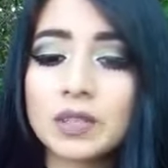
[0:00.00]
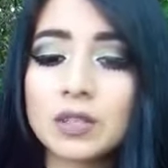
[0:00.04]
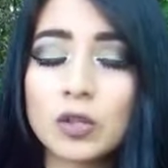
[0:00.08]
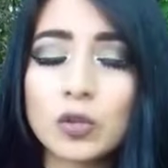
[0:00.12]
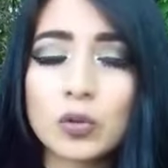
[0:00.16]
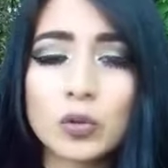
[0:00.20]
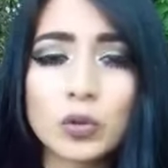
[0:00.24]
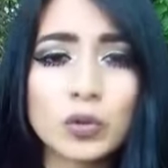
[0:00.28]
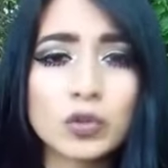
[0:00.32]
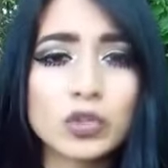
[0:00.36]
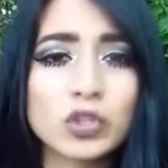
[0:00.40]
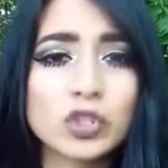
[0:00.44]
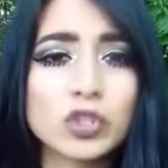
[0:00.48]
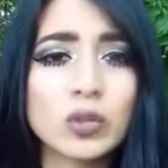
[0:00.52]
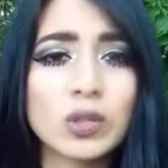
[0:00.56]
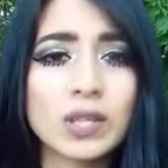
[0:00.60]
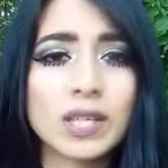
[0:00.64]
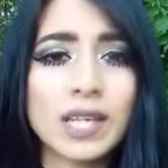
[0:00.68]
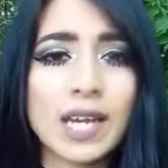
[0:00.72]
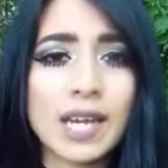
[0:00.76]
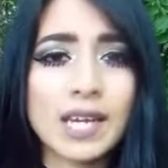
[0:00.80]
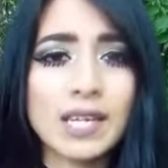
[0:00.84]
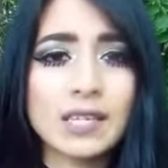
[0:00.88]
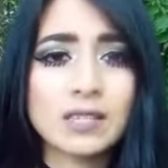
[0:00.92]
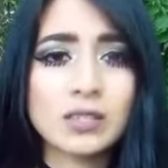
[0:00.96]
crucial
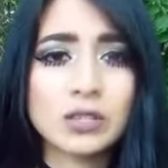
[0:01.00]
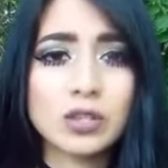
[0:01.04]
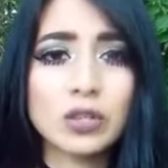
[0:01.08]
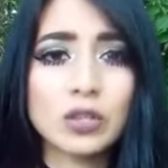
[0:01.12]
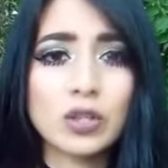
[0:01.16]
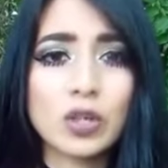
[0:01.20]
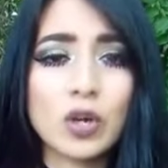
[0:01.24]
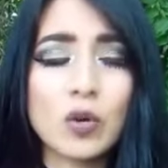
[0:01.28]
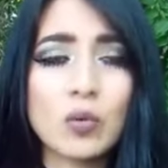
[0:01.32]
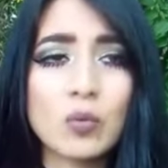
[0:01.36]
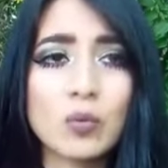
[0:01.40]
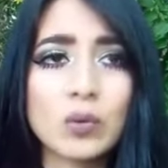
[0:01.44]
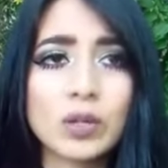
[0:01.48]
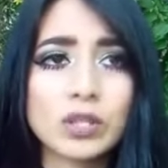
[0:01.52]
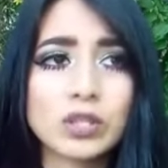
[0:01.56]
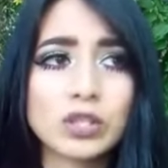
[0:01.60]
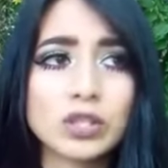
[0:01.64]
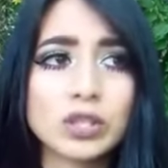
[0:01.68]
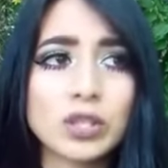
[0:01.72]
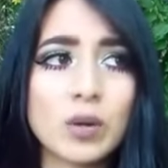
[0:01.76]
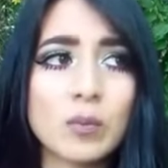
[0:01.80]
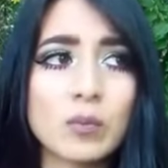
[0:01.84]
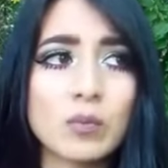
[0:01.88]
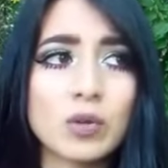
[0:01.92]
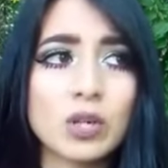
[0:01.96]
case, you know, where
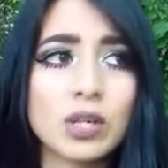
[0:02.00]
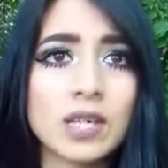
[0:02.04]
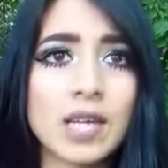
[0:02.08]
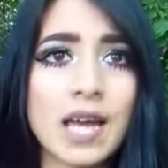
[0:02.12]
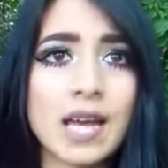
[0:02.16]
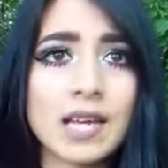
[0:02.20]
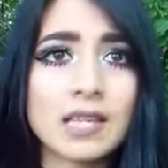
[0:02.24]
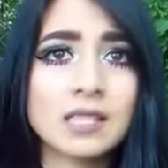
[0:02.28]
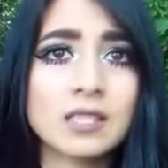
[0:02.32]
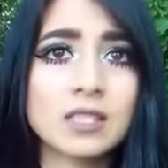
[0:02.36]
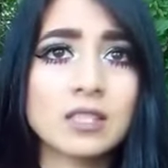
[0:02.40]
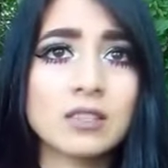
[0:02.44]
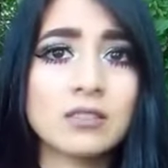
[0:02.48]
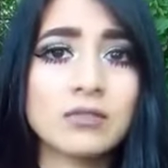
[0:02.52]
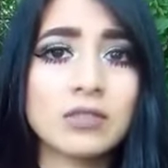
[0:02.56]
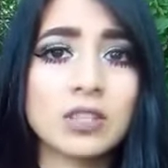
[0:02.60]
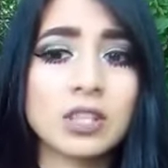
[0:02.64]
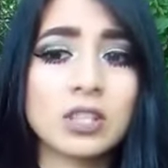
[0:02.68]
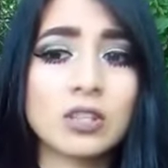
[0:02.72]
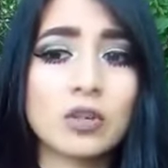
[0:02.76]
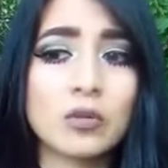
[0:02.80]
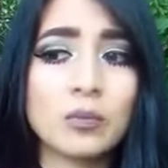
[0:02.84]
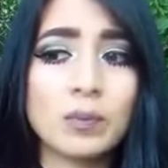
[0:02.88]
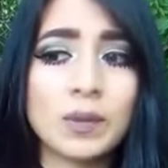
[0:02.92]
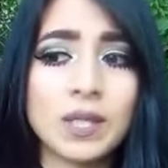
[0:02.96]
someone has
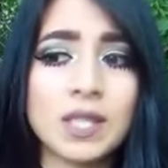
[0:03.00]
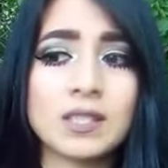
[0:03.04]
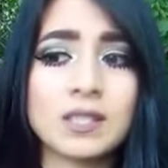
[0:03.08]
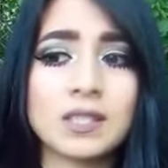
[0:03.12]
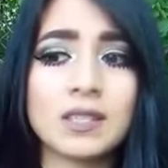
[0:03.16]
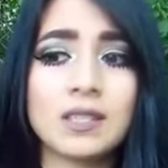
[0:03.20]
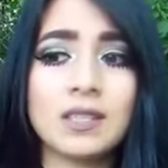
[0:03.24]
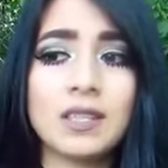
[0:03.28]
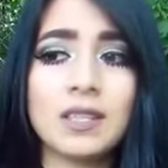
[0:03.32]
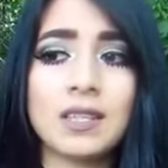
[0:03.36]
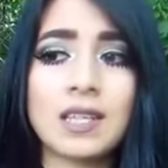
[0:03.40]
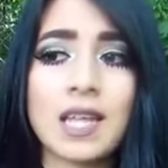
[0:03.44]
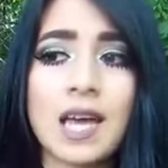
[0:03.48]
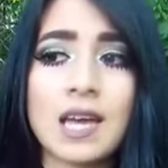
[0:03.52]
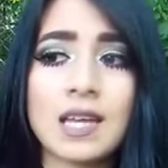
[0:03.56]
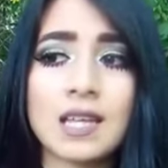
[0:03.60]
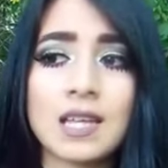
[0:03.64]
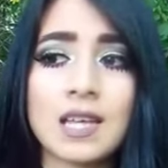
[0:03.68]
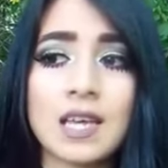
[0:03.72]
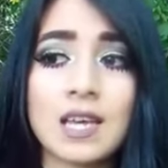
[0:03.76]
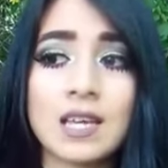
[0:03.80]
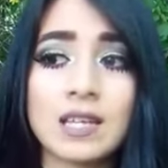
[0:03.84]
severe obesity that